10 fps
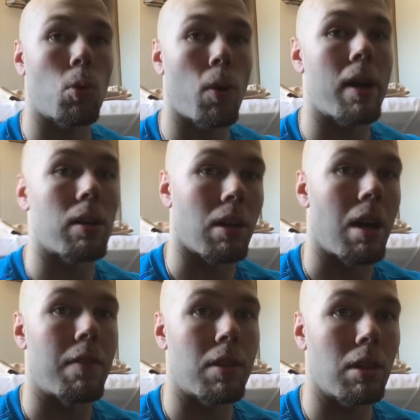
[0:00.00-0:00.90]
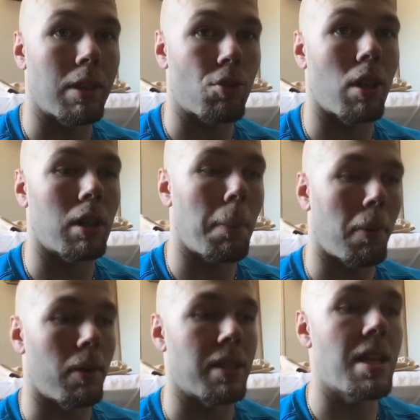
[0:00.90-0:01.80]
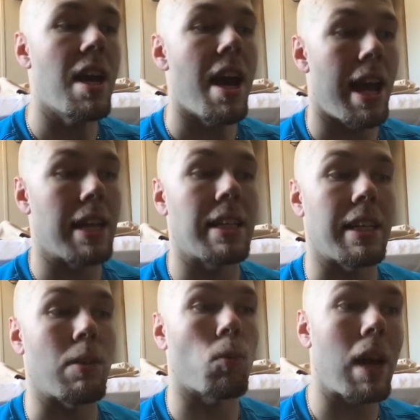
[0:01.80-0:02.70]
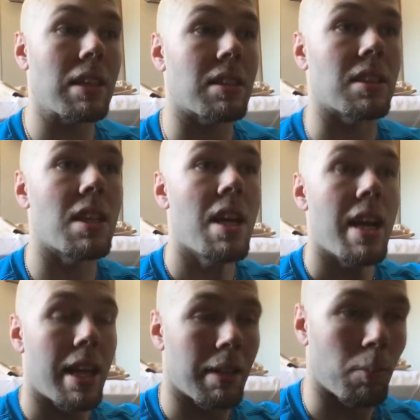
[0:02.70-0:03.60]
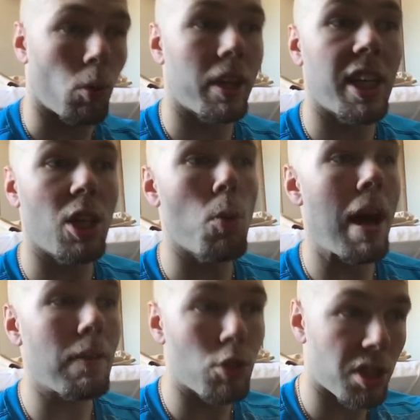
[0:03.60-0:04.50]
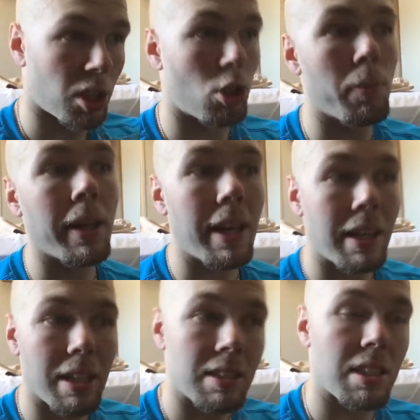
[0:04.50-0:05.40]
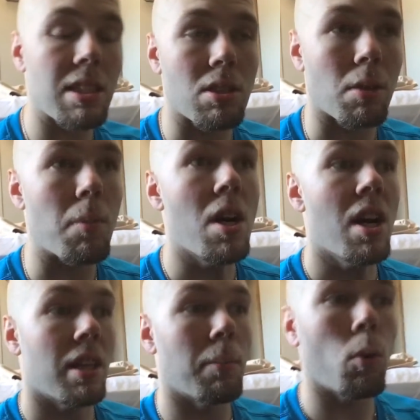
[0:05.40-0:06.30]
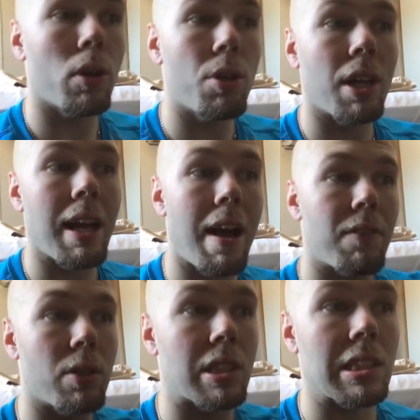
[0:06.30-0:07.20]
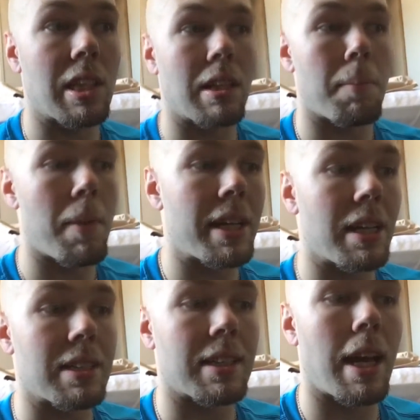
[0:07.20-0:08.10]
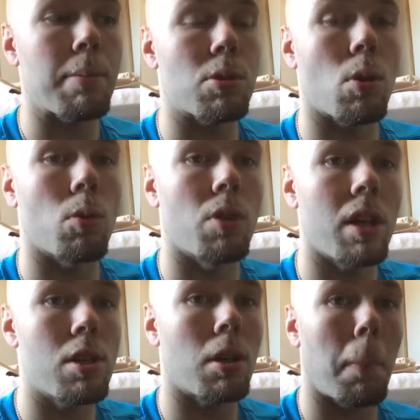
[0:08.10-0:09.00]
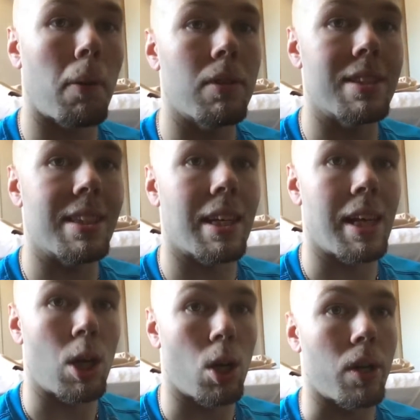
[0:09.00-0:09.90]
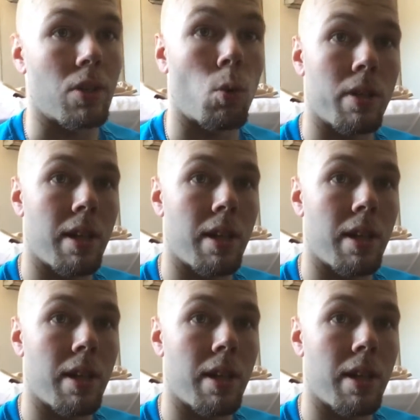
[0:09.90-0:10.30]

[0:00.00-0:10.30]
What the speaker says: require a lot of the electronic components and heat rises, and the more heat you have just accumulating in a system, the more you're going to have to make it escape so none of your components get hurt or